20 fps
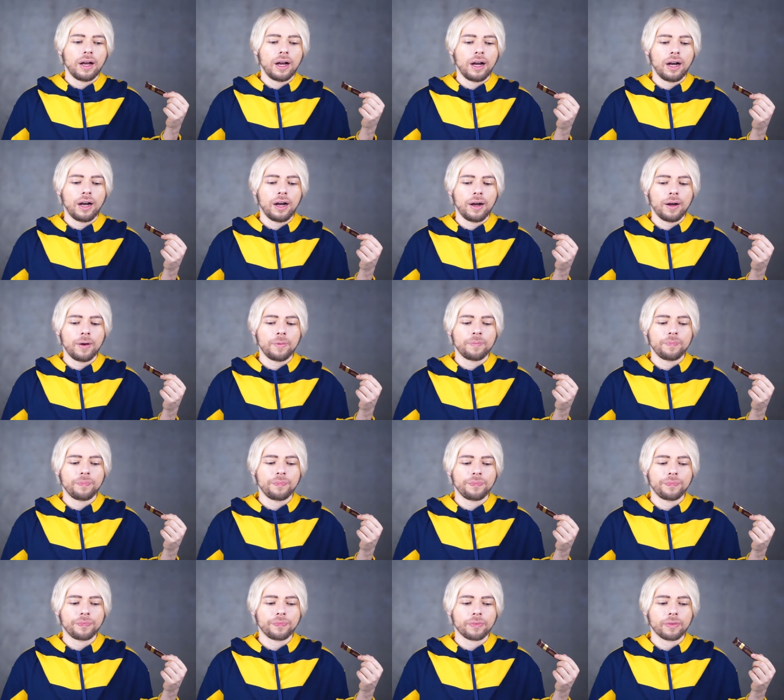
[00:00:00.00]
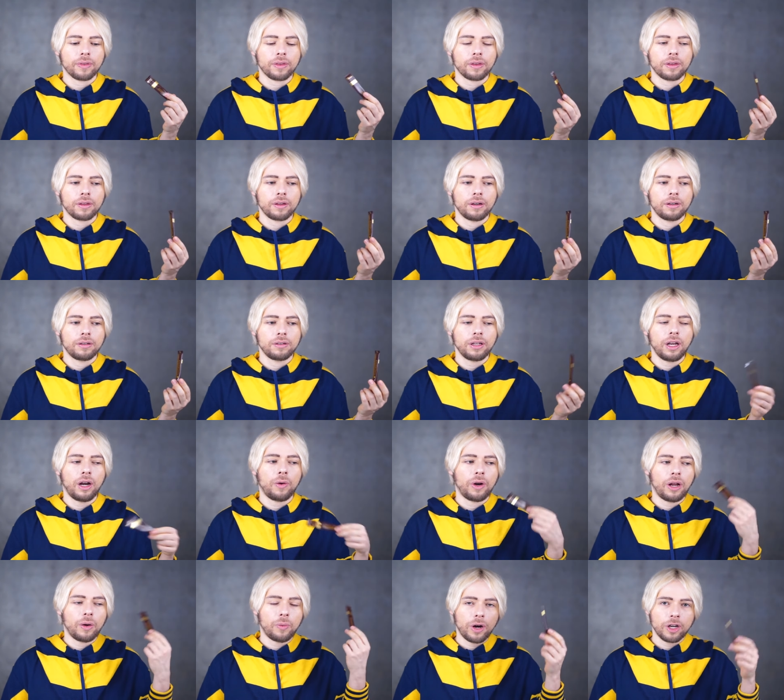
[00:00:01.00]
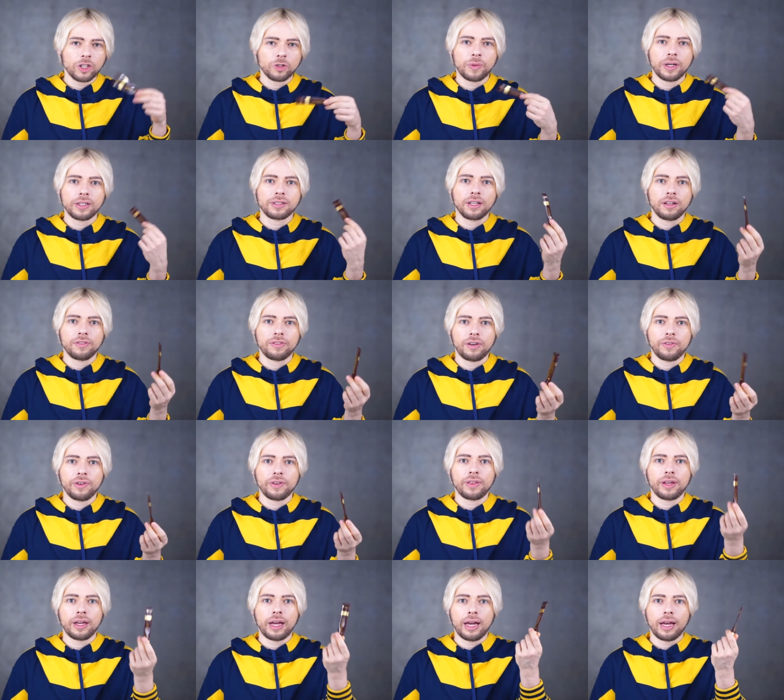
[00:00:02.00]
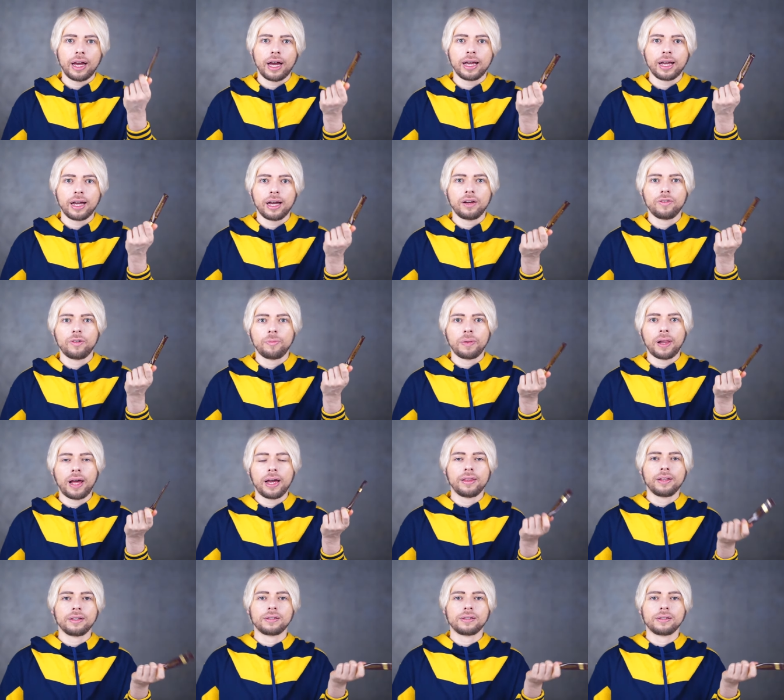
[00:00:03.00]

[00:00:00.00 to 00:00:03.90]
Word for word: um, you know, when I wash myself and everything, I, I kind of apply